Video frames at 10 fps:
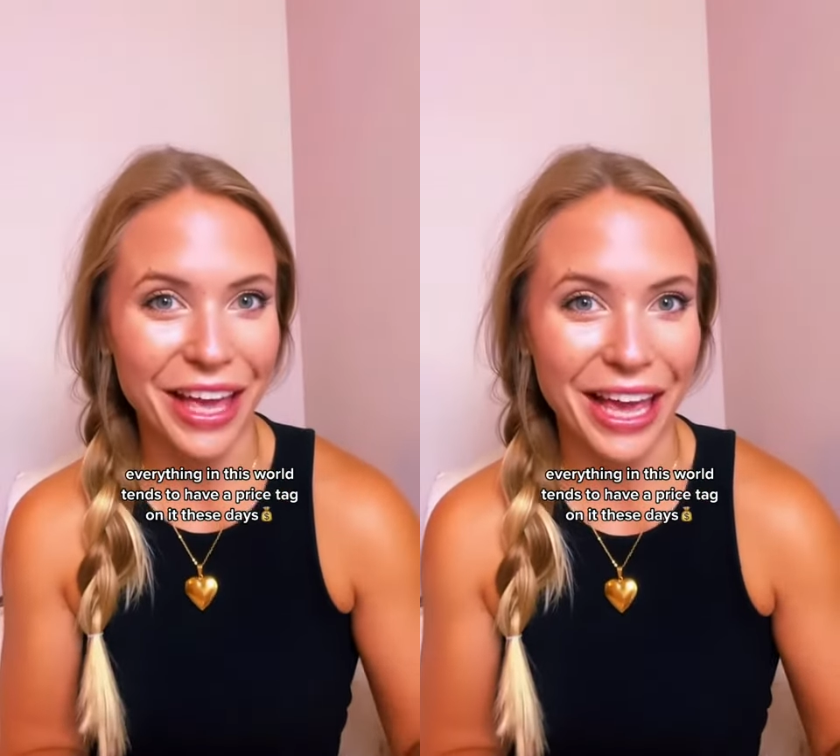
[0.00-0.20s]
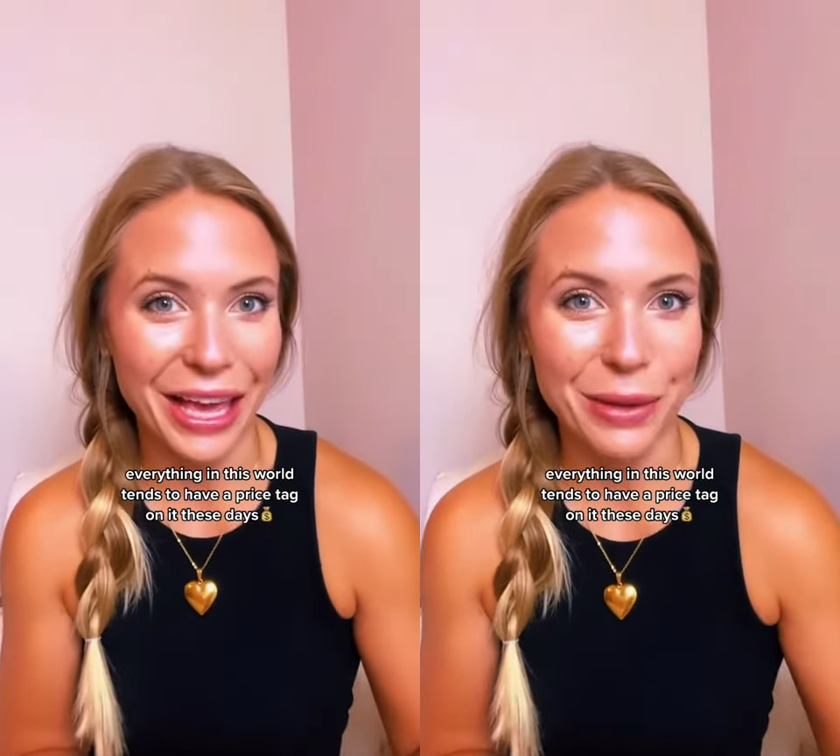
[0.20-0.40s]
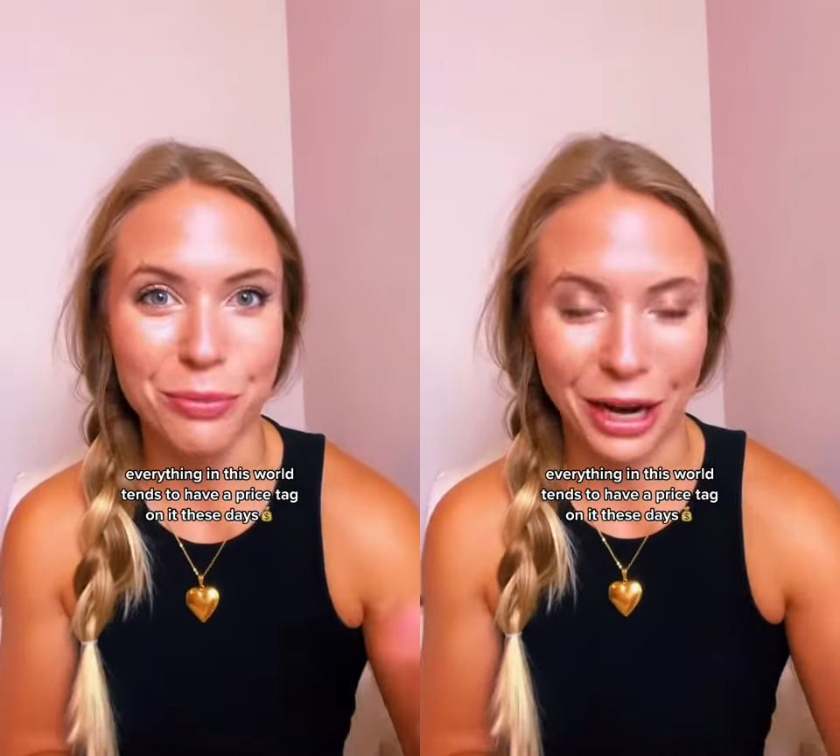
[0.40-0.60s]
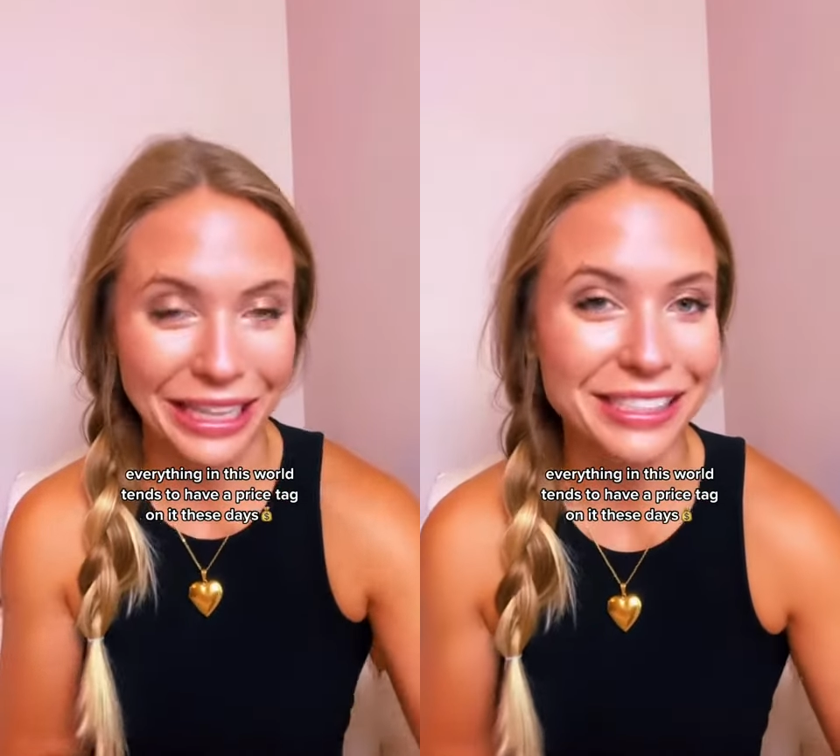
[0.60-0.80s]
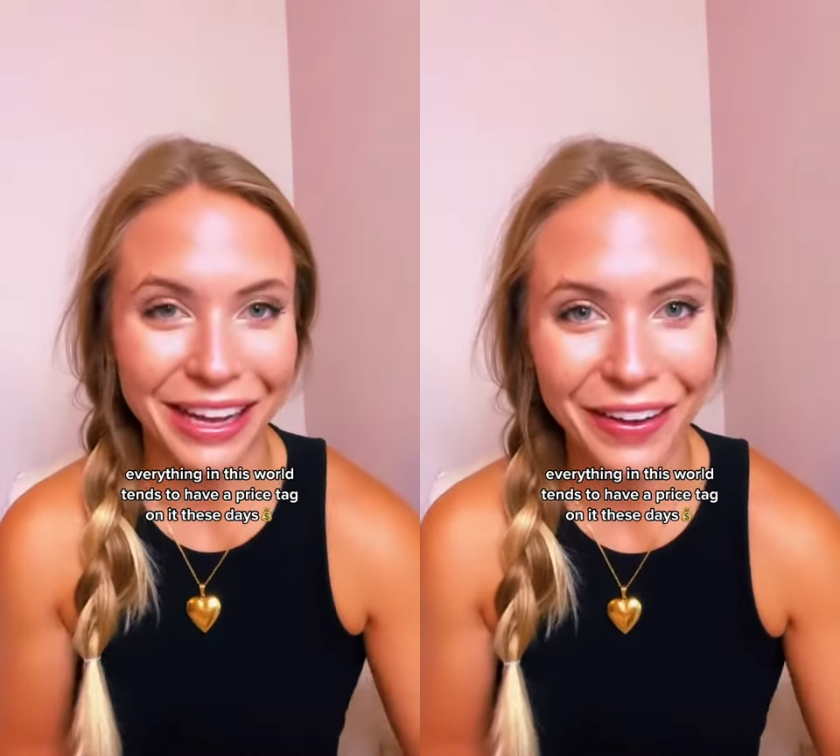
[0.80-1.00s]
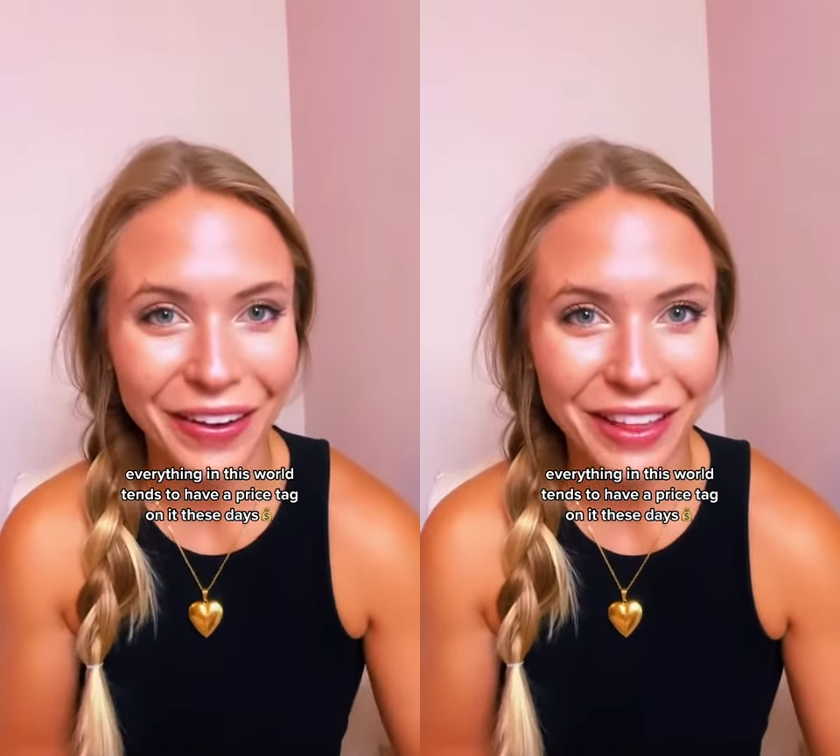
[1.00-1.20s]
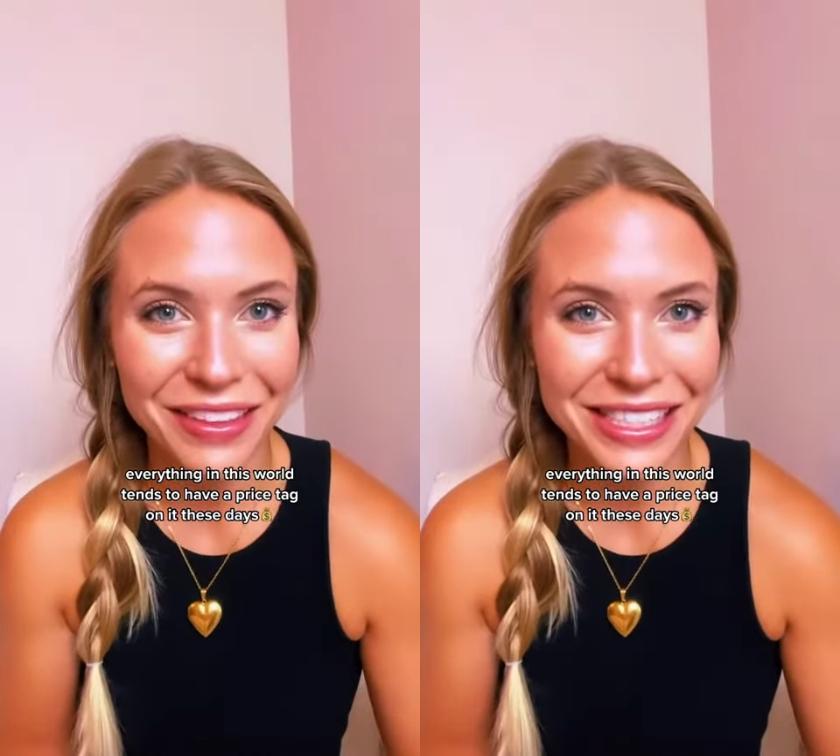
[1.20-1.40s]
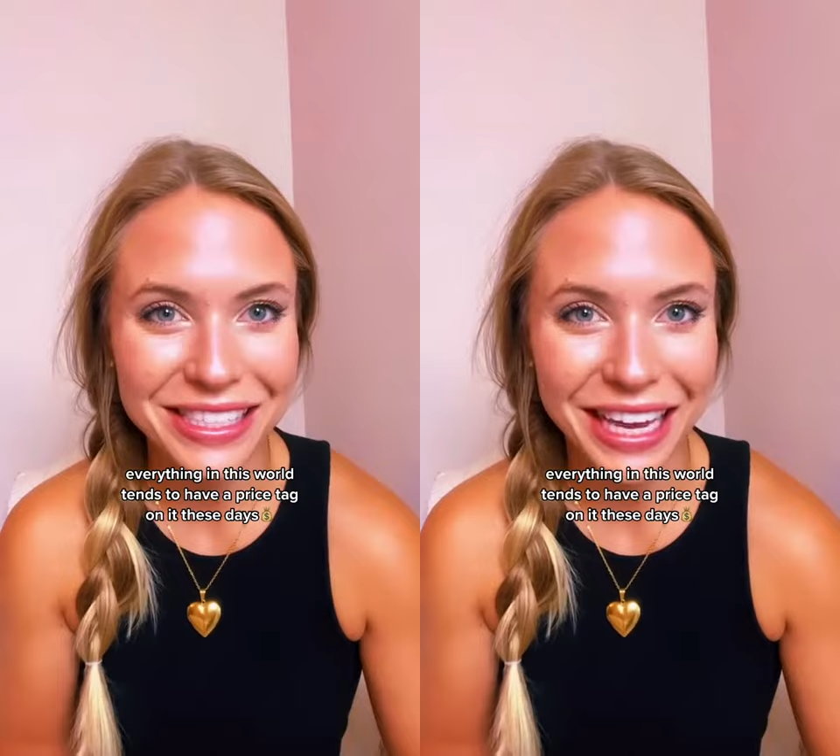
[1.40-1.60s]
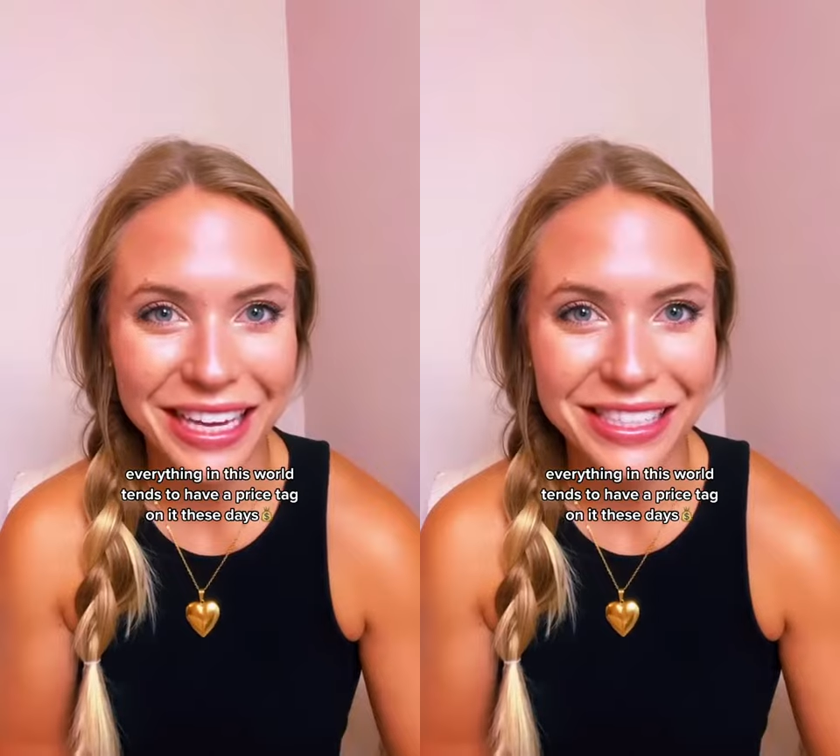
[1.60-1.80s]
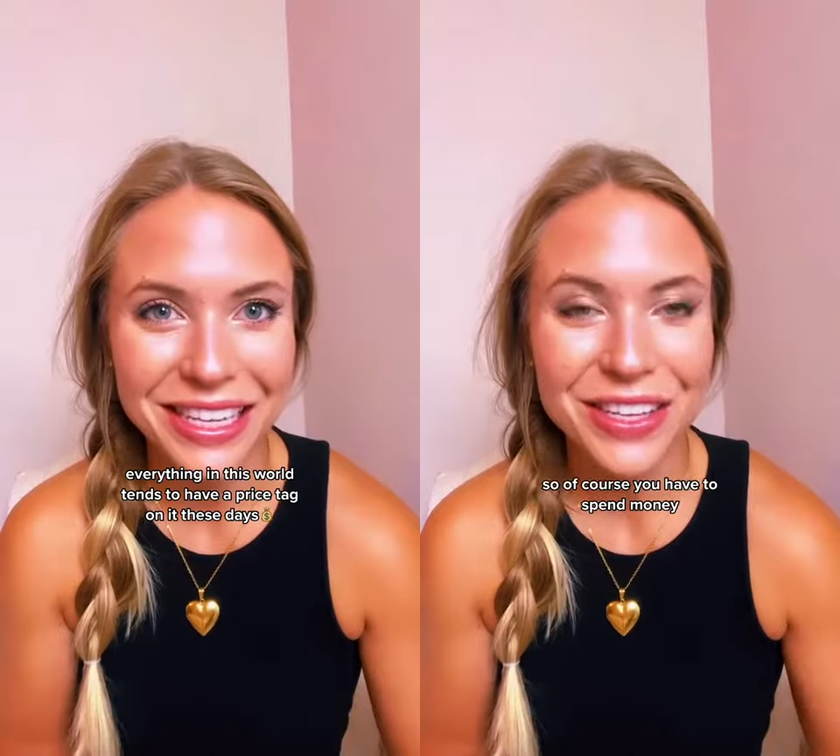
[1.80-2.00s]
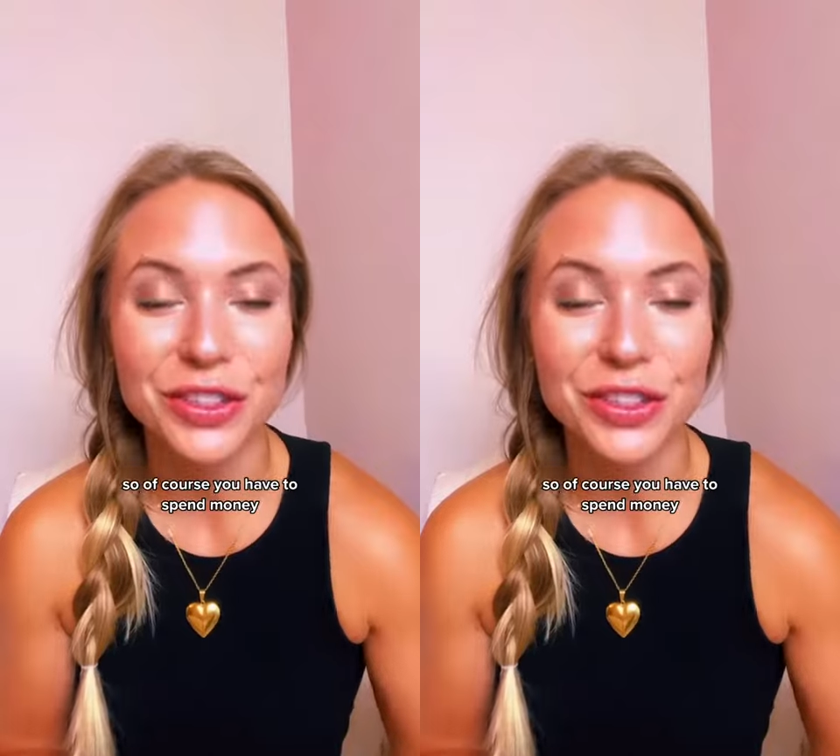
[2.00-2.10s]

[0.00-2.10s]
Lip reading: a price tag on it these days.